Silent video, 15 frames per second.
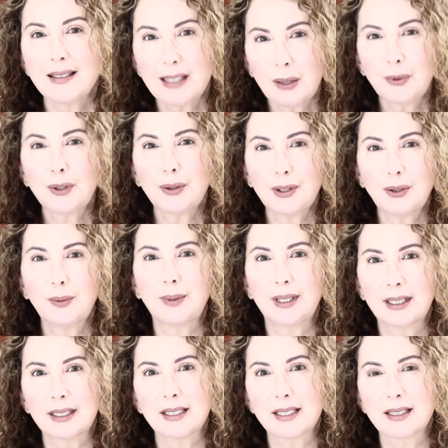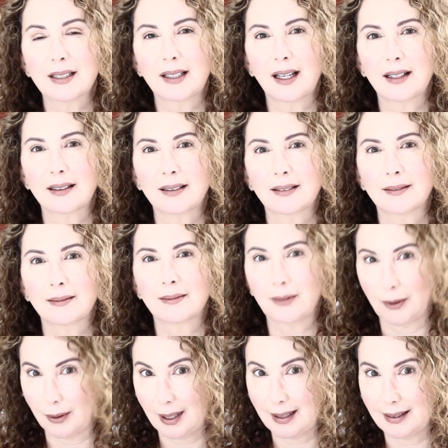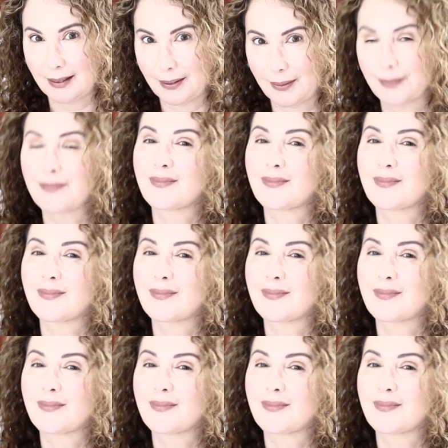I think we're going to begin this again. All right?